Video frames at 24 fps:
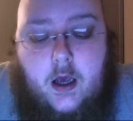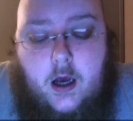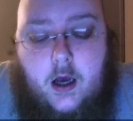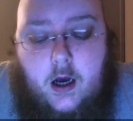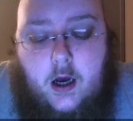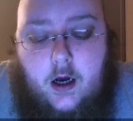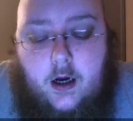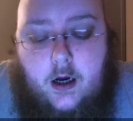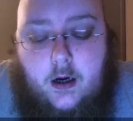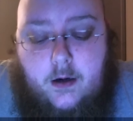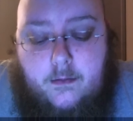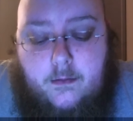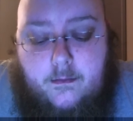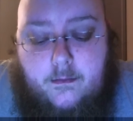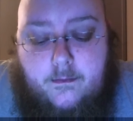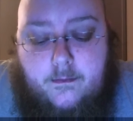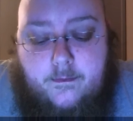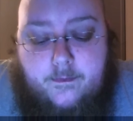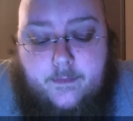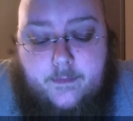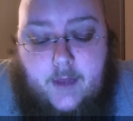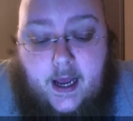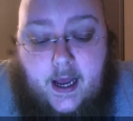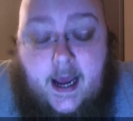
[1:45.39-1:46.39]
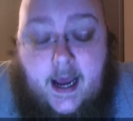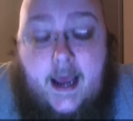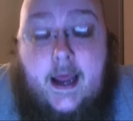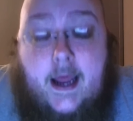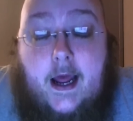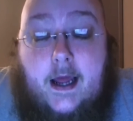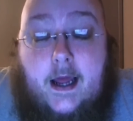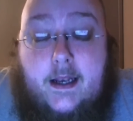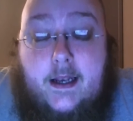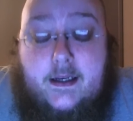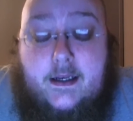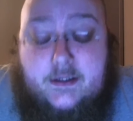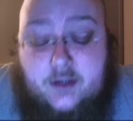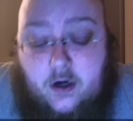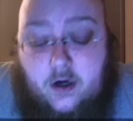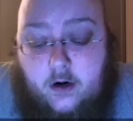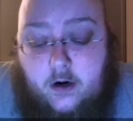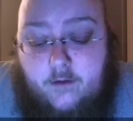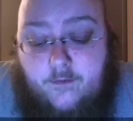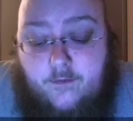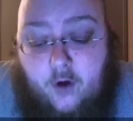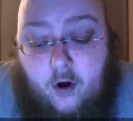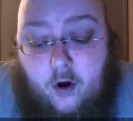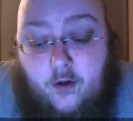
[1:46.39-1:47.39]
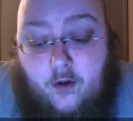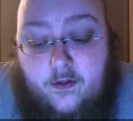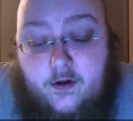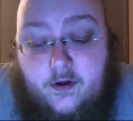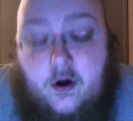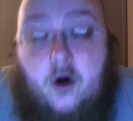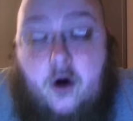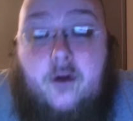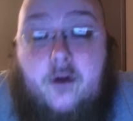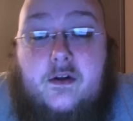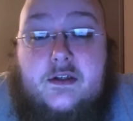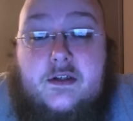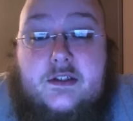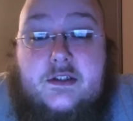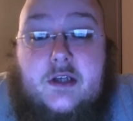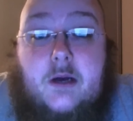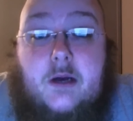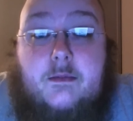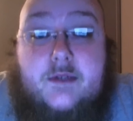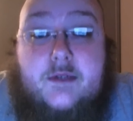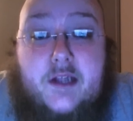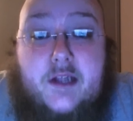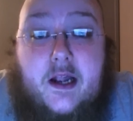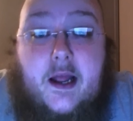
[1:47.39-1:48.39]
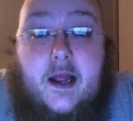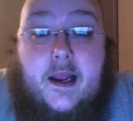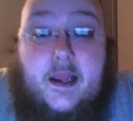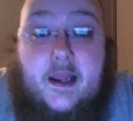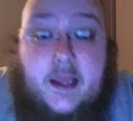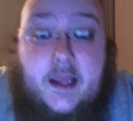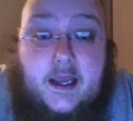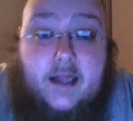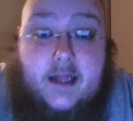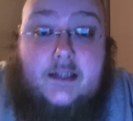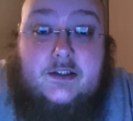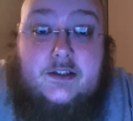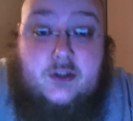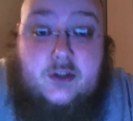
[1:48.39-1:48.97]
I deserve all the subs that I can get,